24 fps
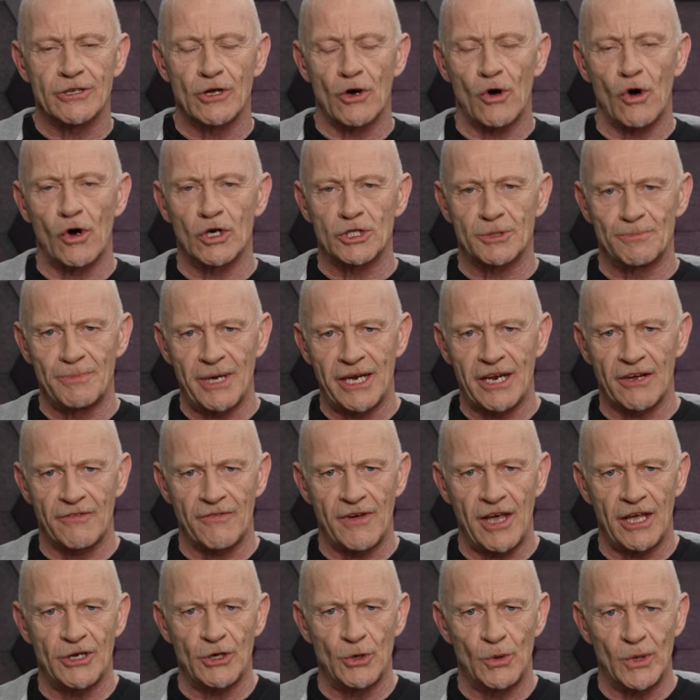the osmotic
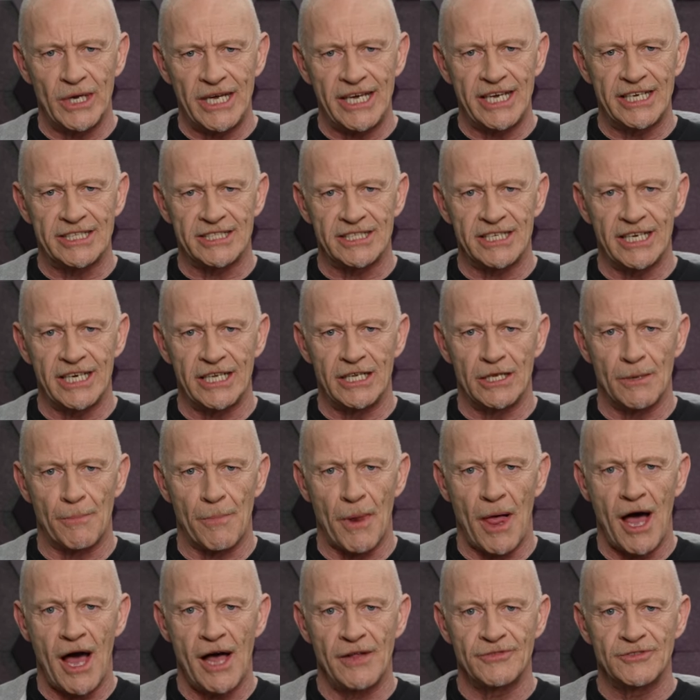value is in the
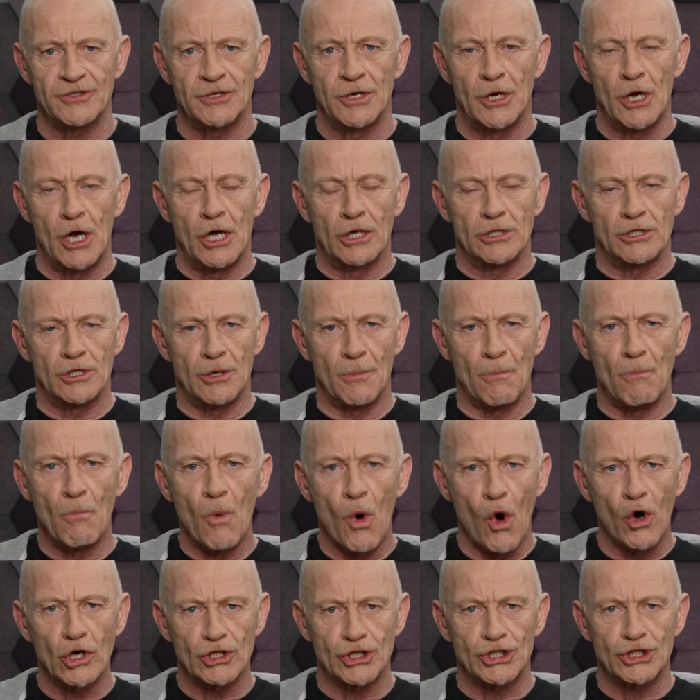plant, the
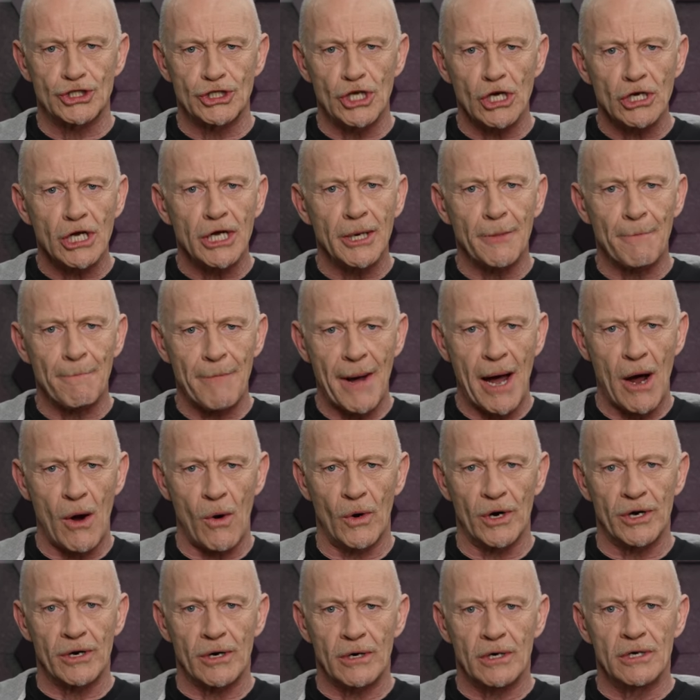more sucking
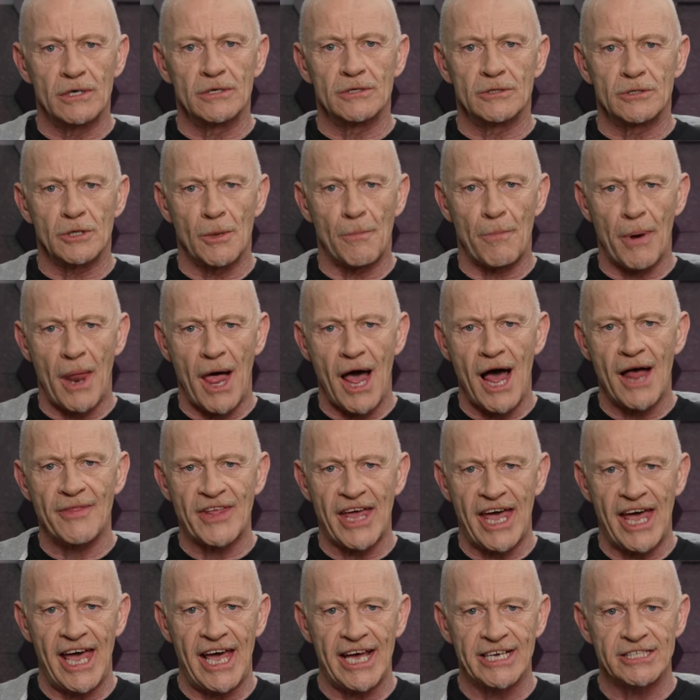power the plant
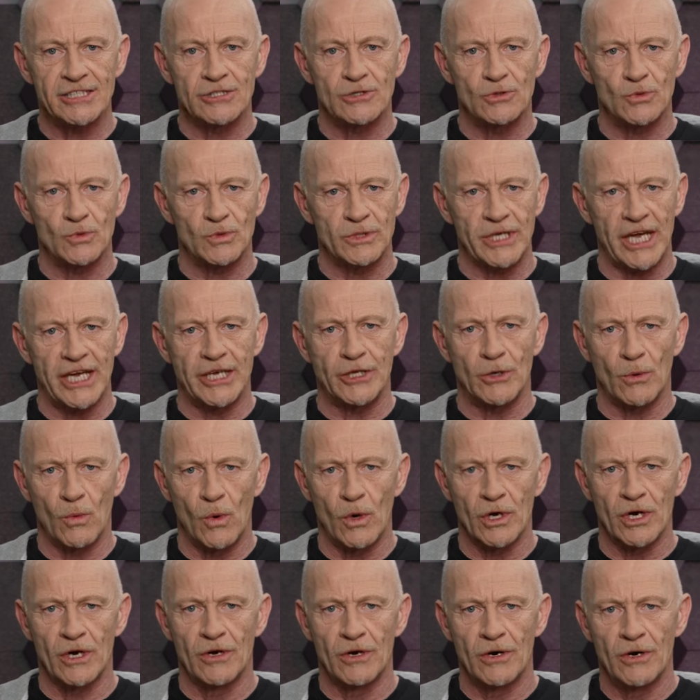has to take the
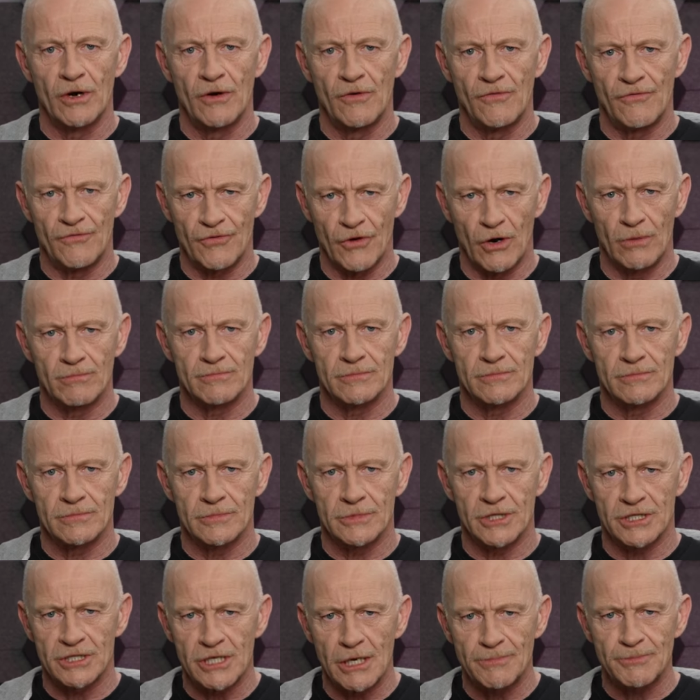water from
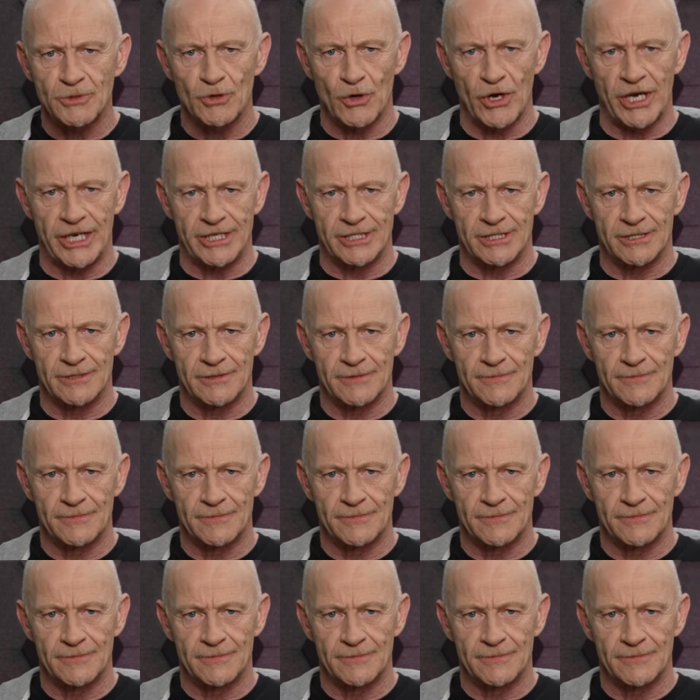the substrate.